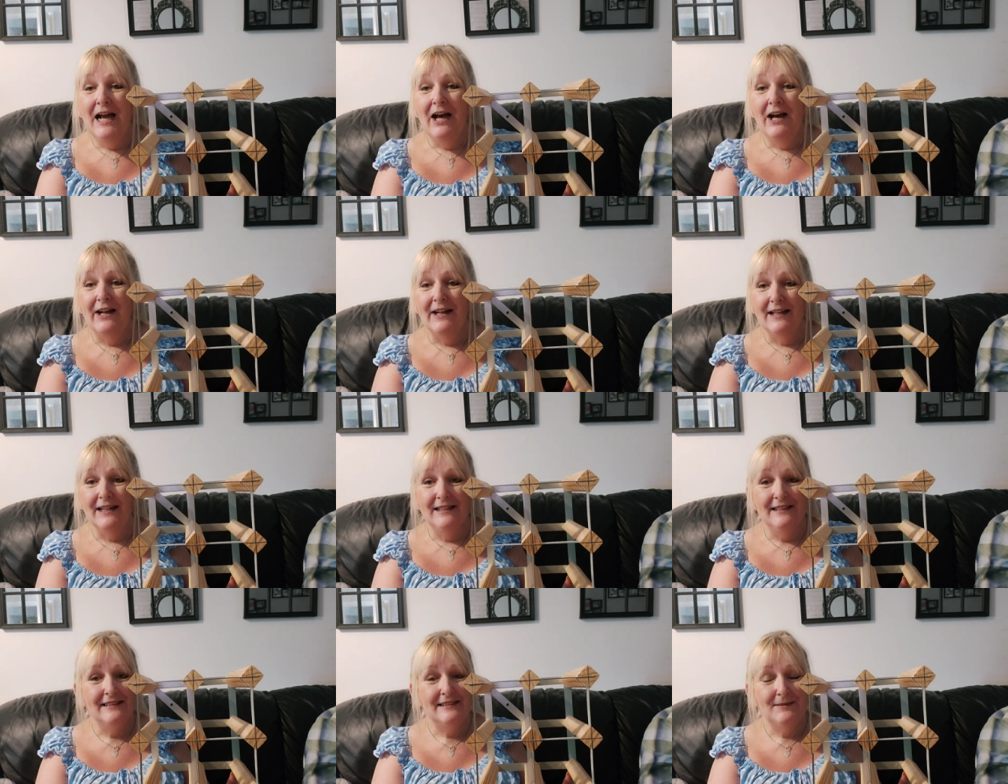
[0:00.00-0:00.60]

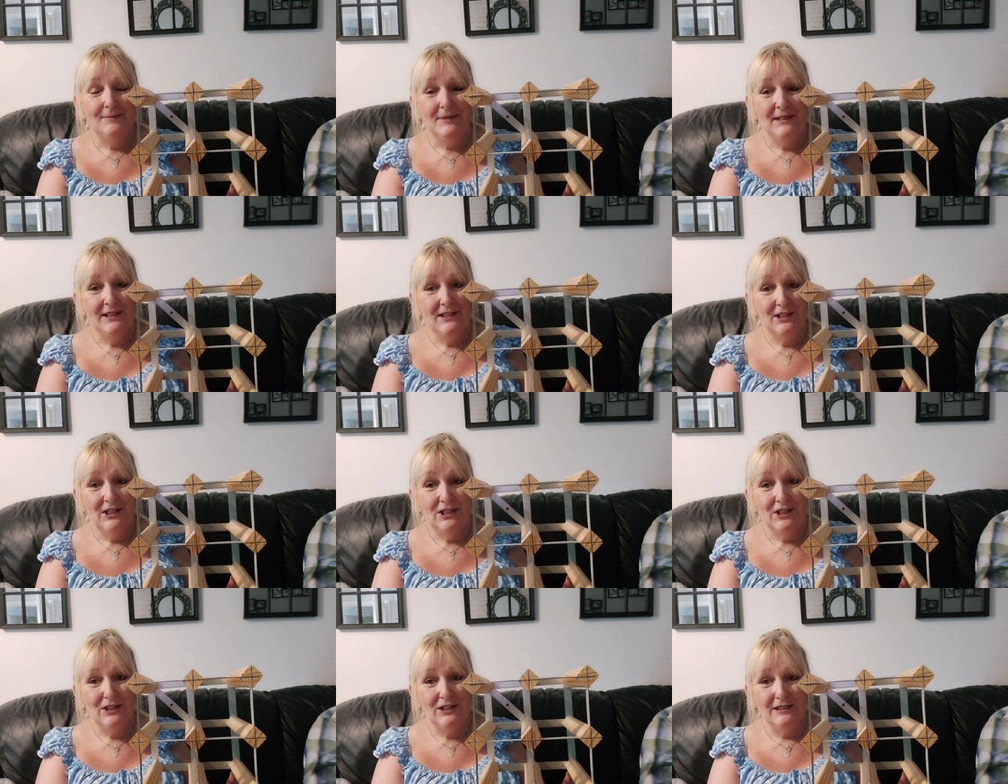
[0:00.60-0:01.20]
Alright, me and
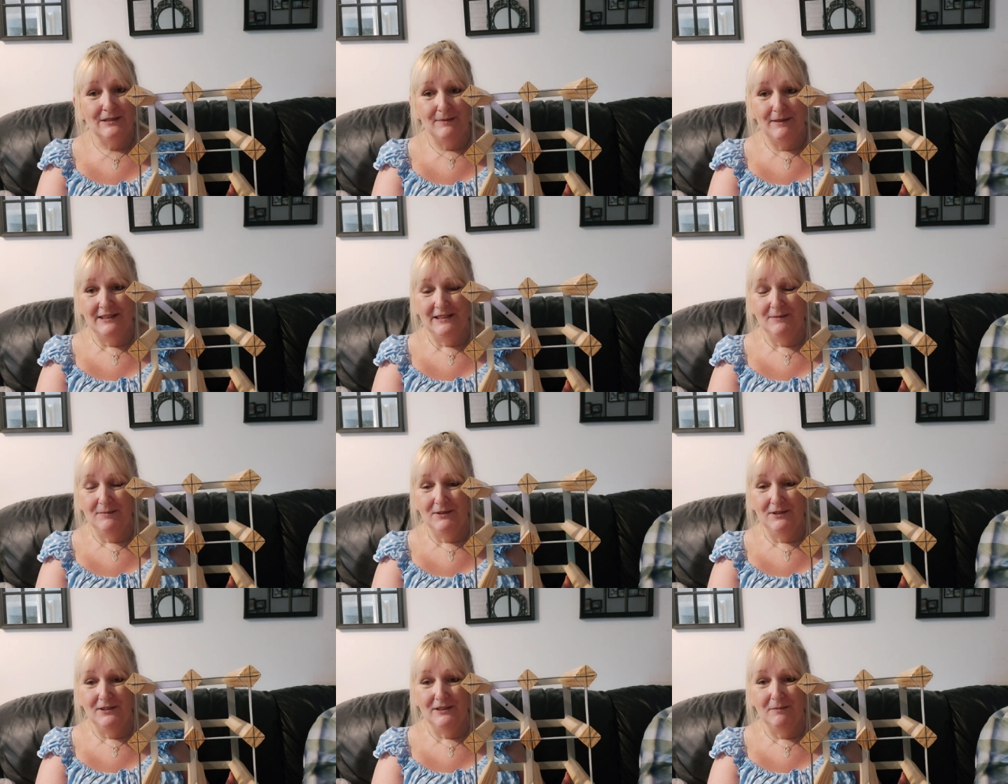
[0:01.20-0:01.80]
the girls might
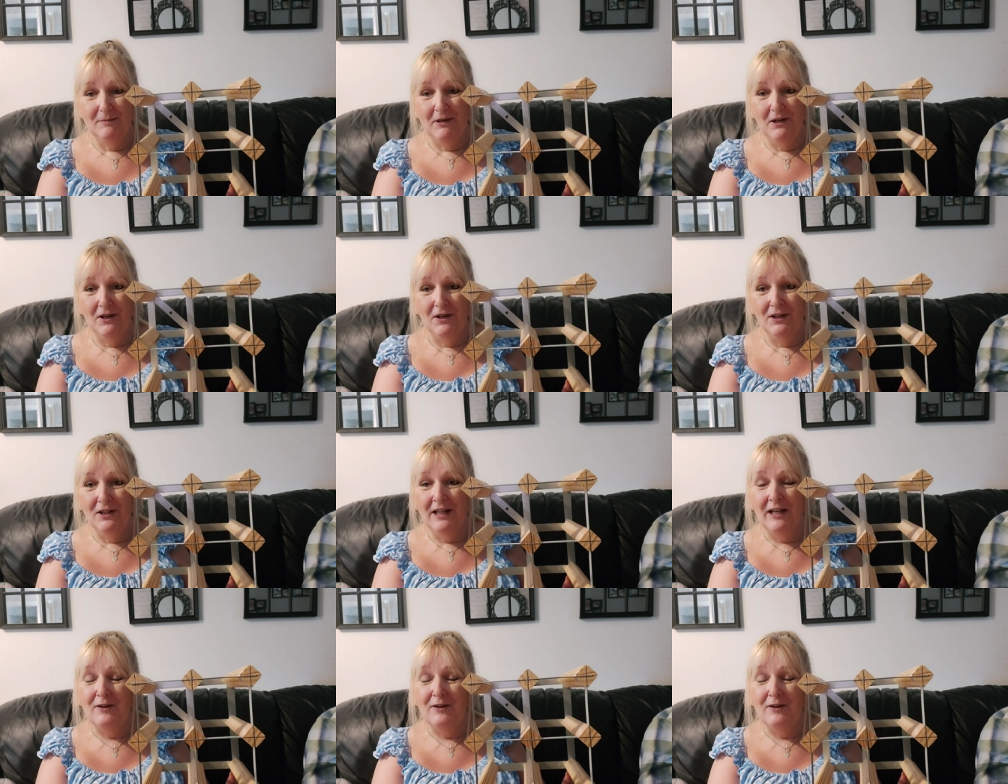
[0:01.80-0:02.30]
have bought a bottle,